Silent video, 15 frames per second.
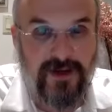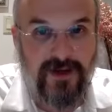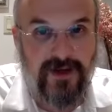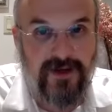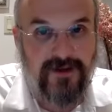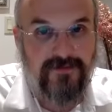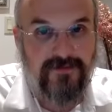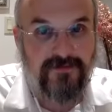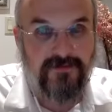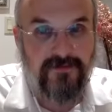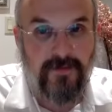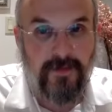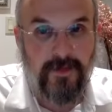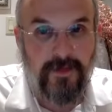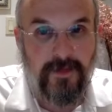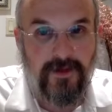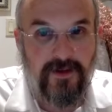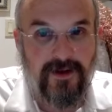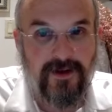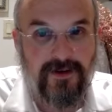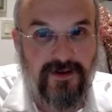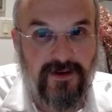um,
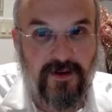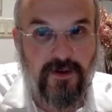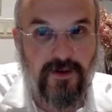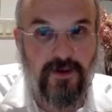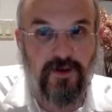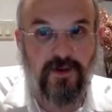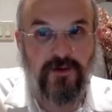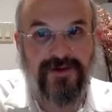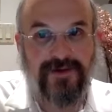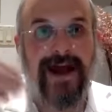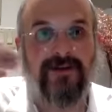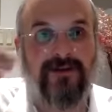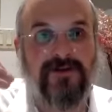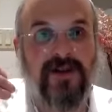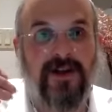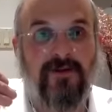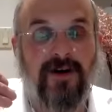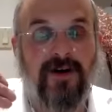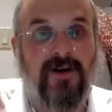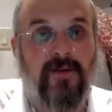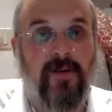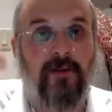the, the redactors of the
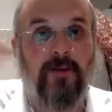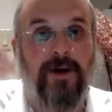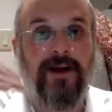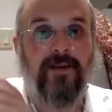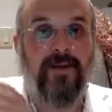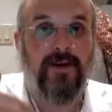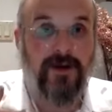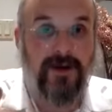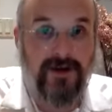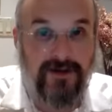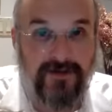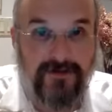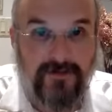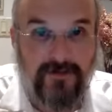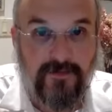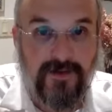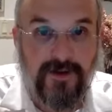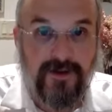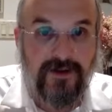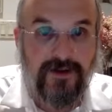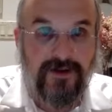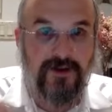Gemara, the people writing the Gemara,
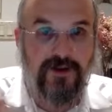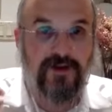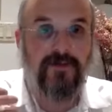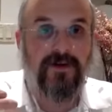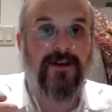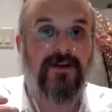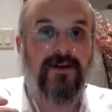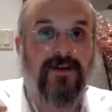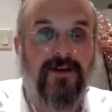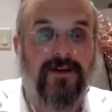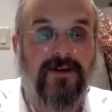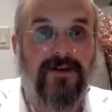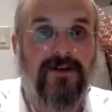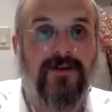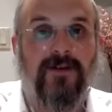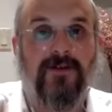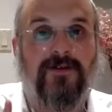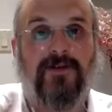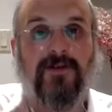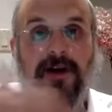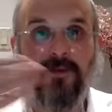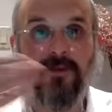could have been uh, close
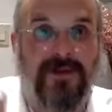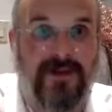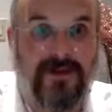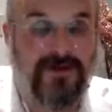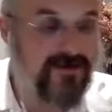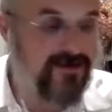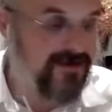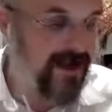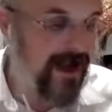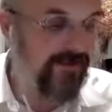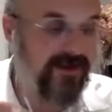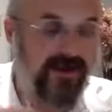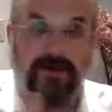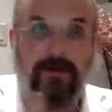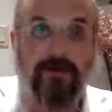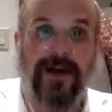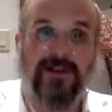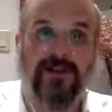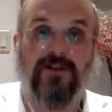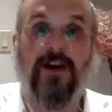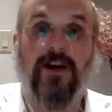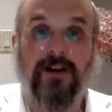to 100 years after the people
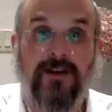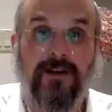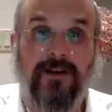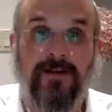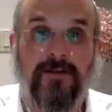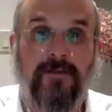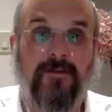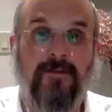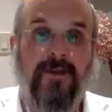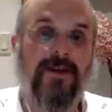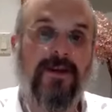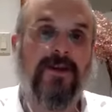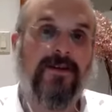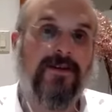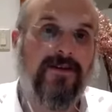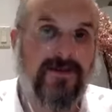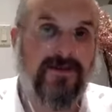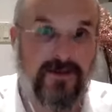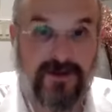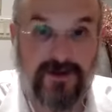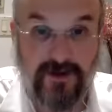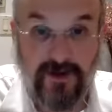actually talking. So it's